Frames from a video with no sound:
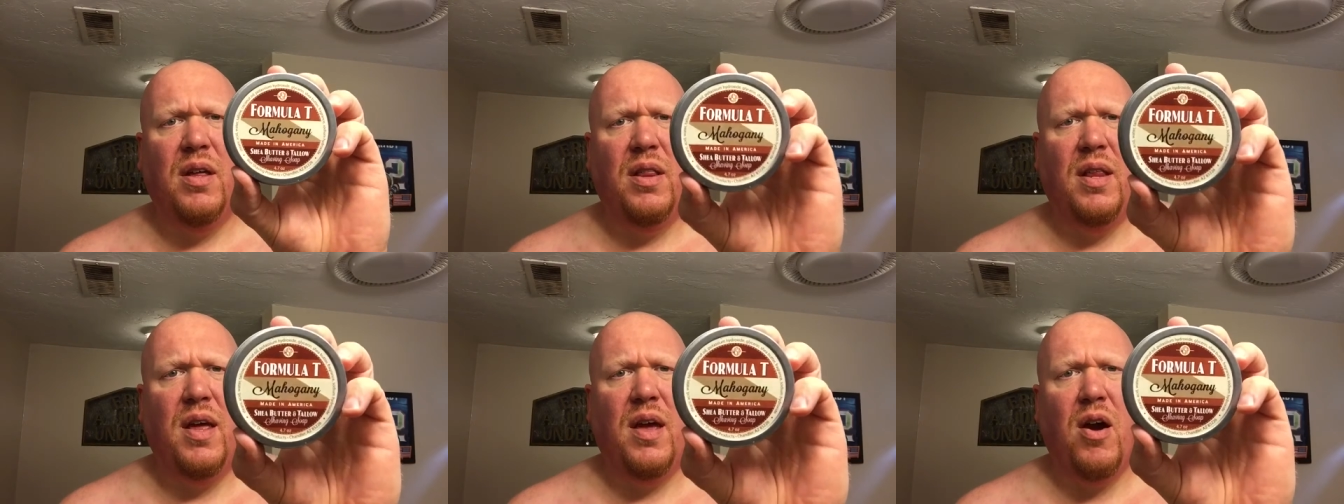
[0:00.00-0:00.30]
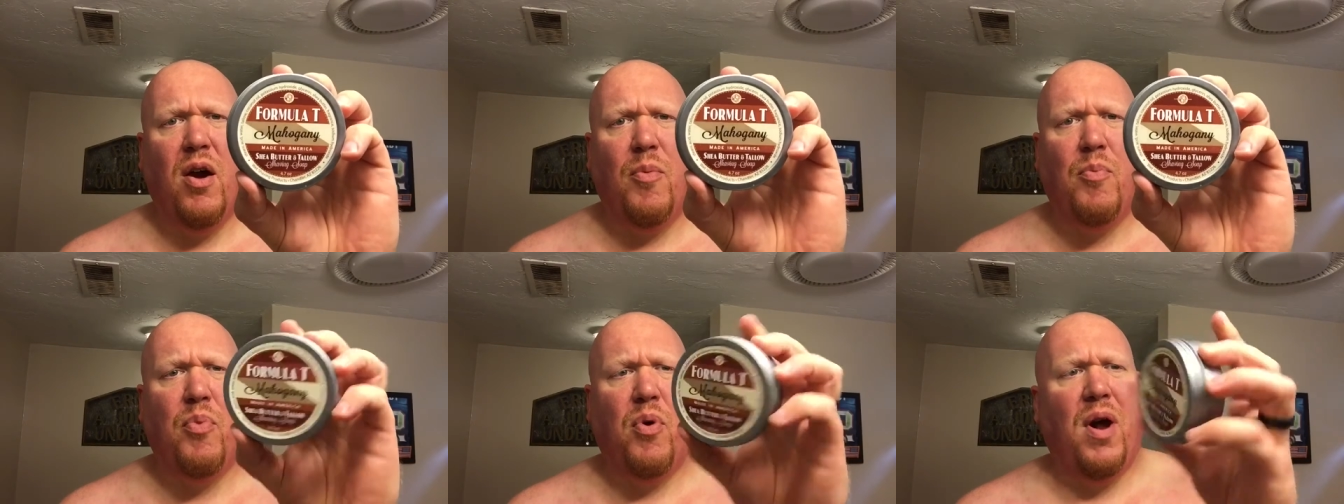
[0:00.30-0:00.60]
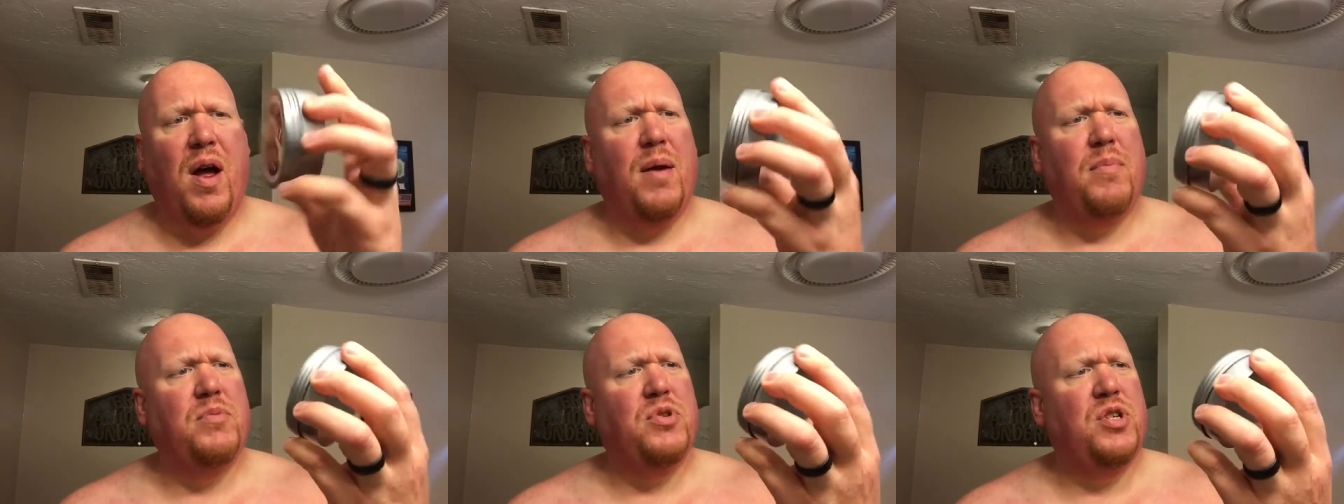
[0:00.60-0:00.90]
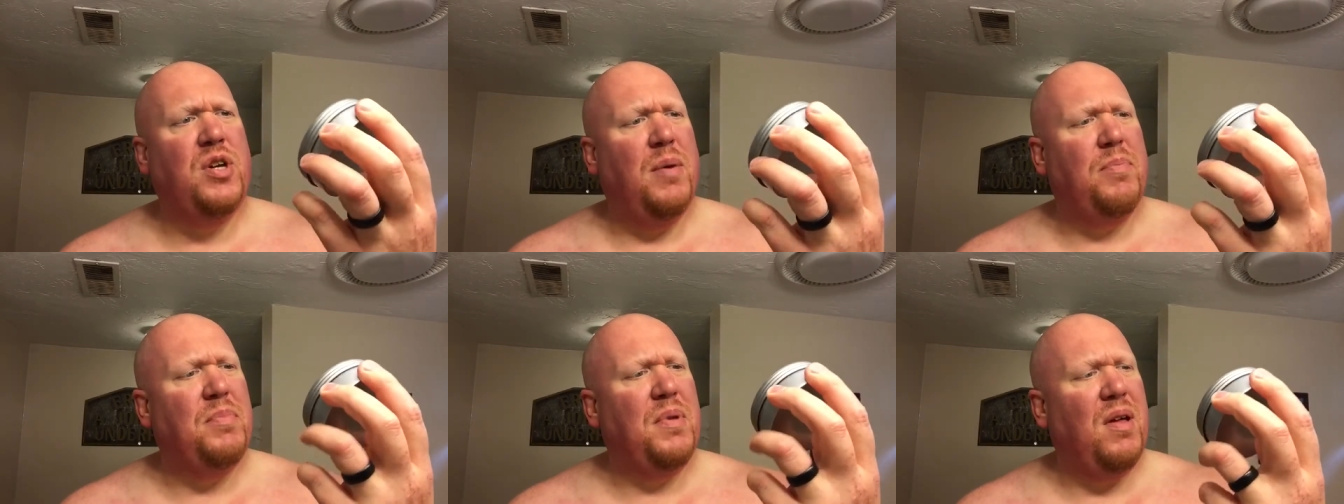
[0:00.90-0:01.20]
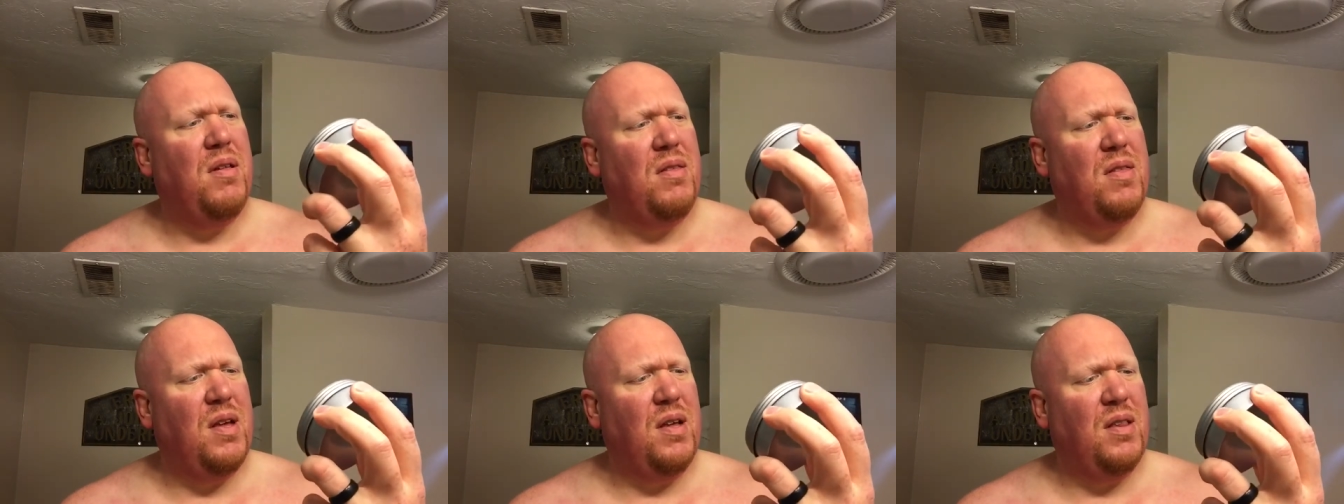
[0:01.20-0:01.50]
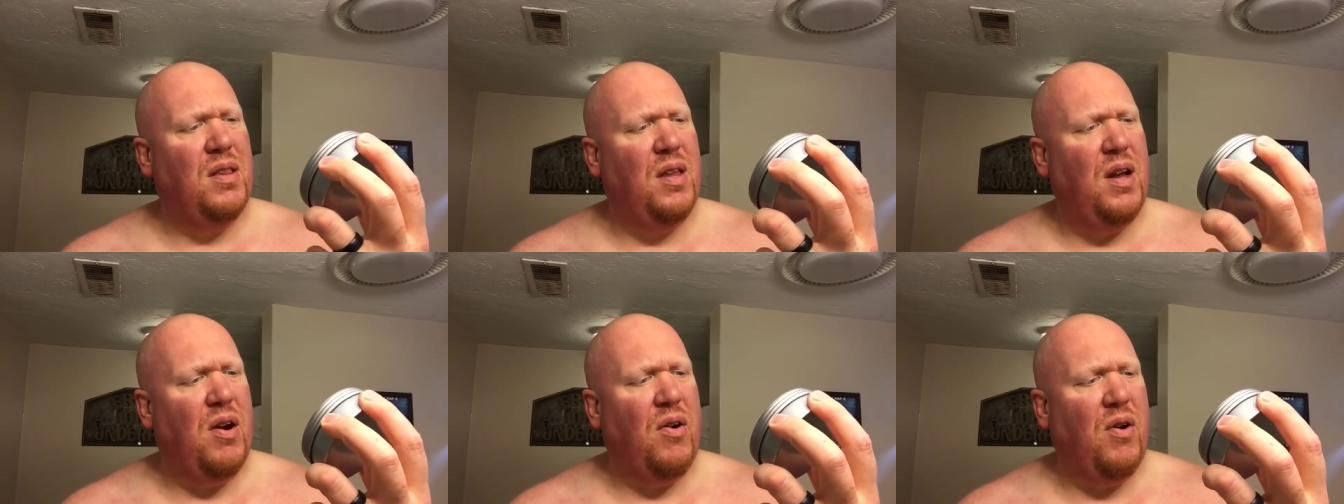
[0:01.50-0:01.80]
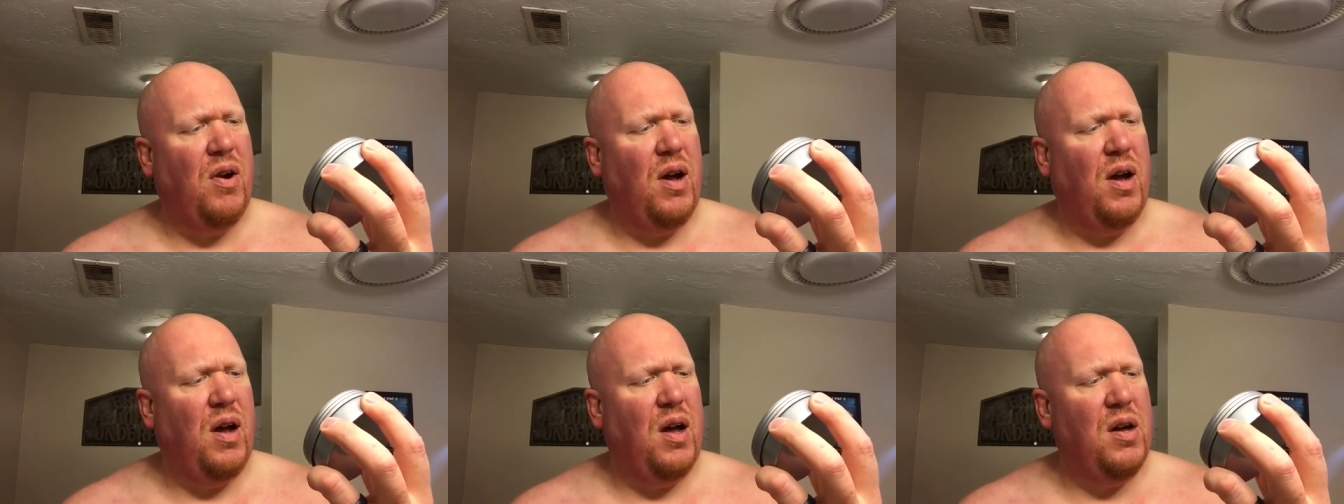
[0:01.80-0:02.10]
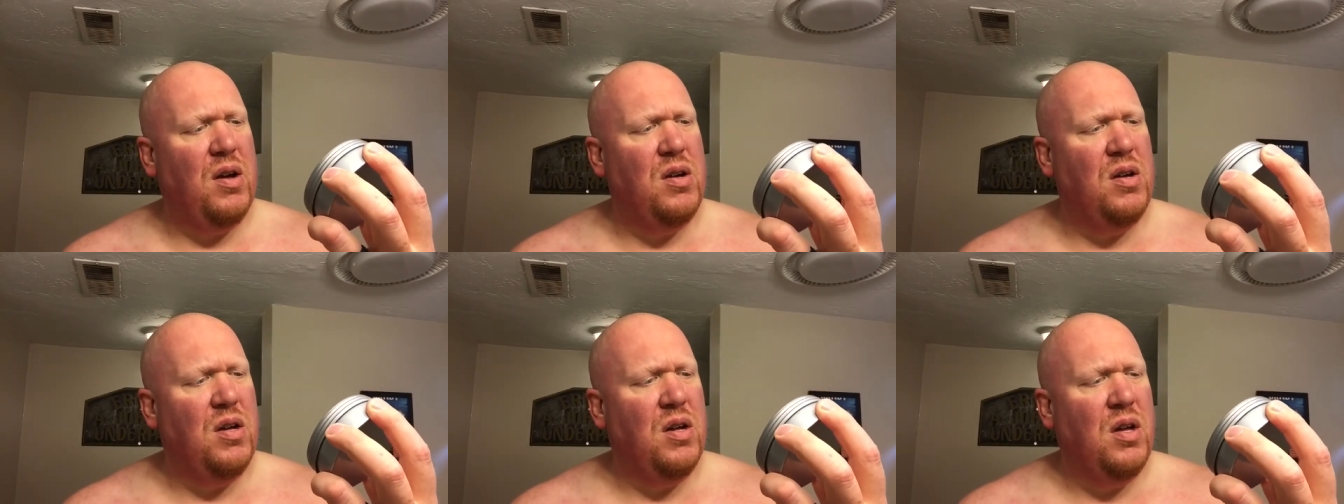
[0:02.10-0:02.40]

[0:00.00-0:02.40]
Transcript: and they are prime shipped. I think they're